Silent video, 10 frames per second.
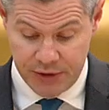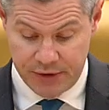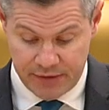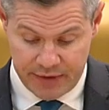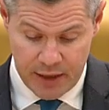which
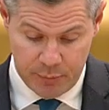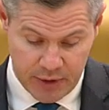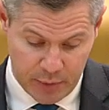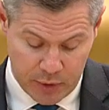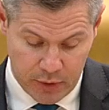
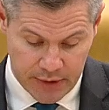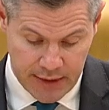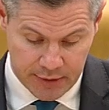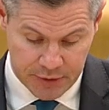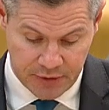determine the block
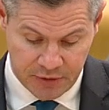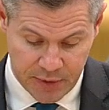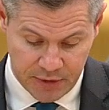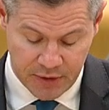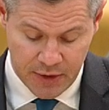grant
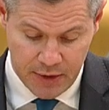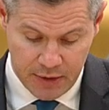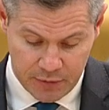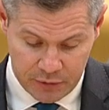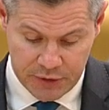adjustments,
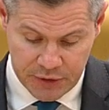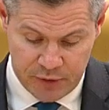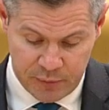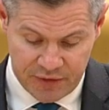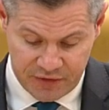the Scottish
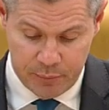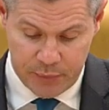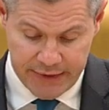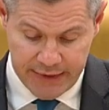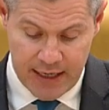Government
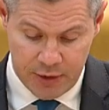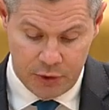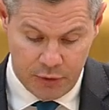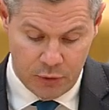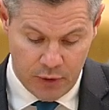simply
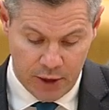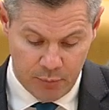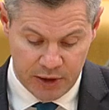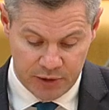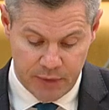cannot know how
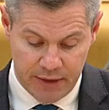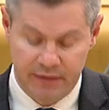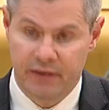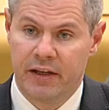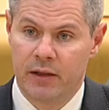much money
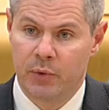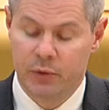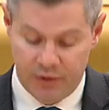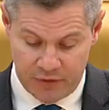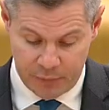is
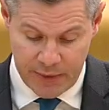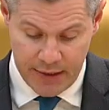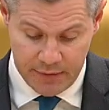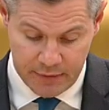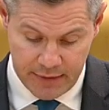available to
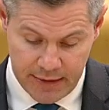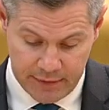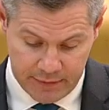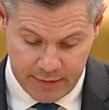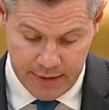spend
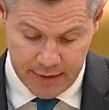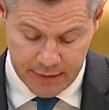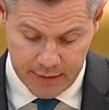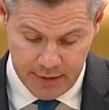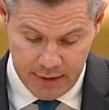next year.
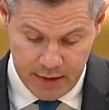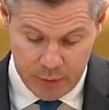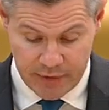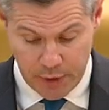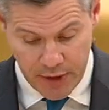
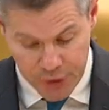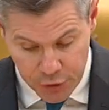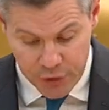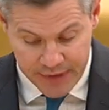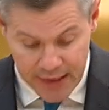And without a
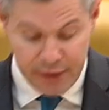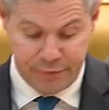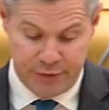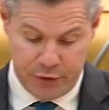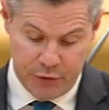new
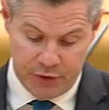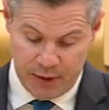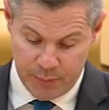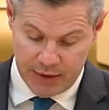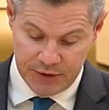date for the
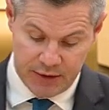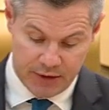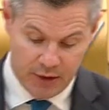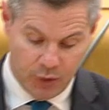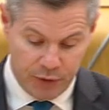UK
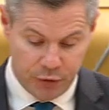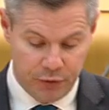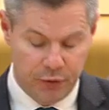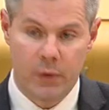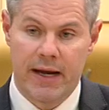budget, we
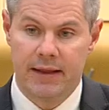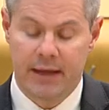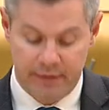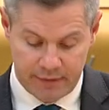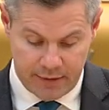don't know when
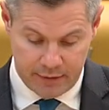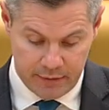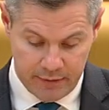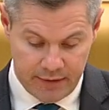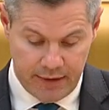that
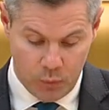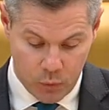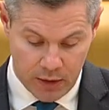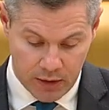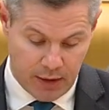certainty
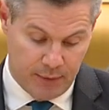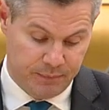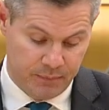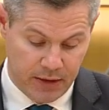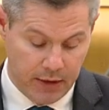will
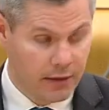come.